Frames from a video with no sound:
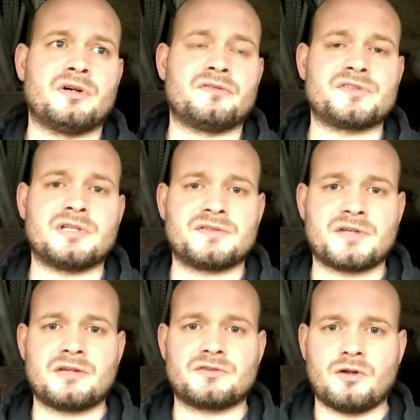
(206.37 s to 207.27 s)
Obviously, it
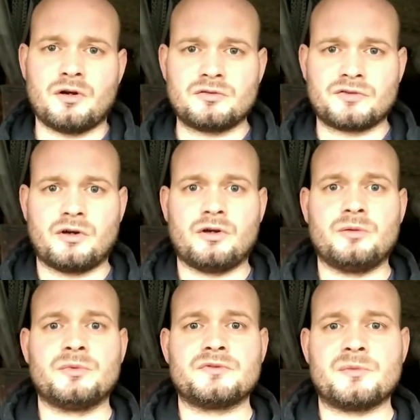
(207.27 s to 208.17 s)
takes a long
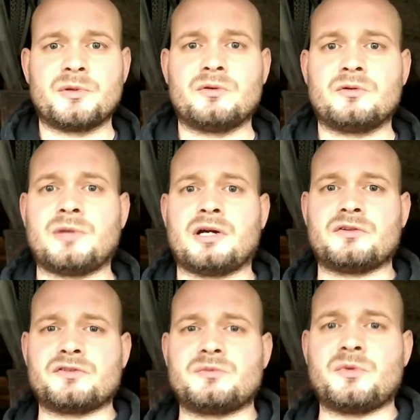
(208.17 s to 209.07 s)
time to build up that
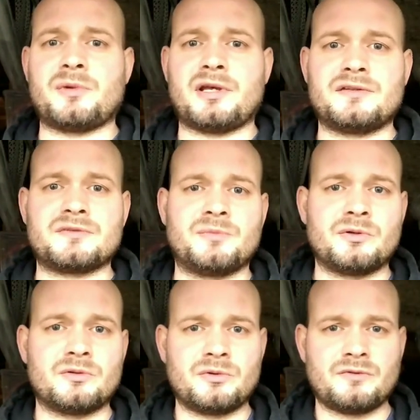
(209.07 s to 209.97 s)
customer base and
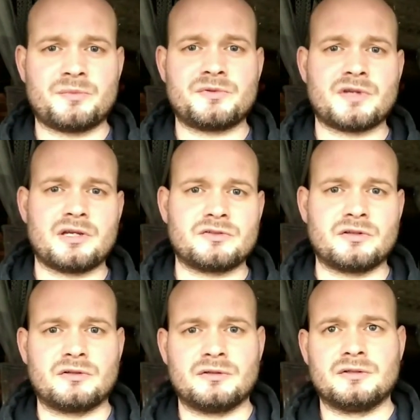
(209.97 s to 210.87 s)
build up your reputation.